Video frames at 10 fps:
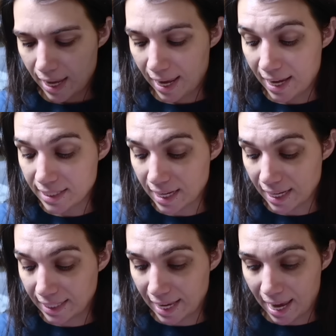and
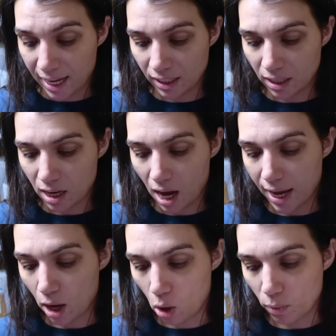again,
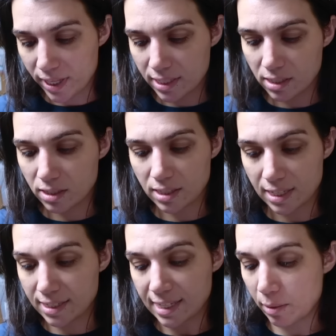I always
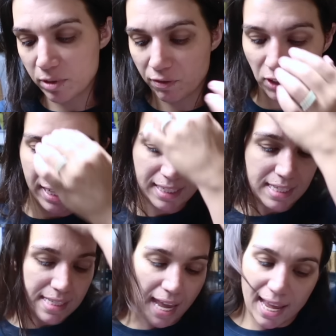seem to forget
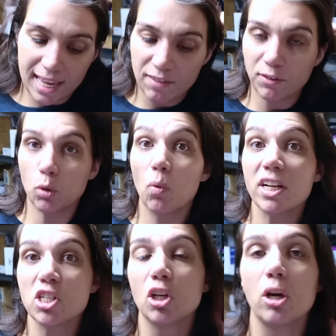to say, if you
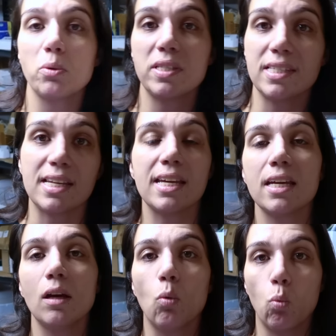want to go
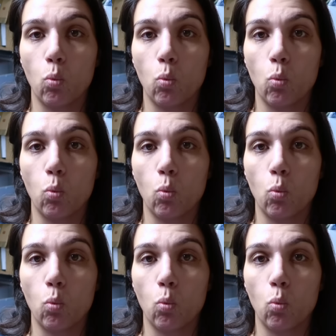see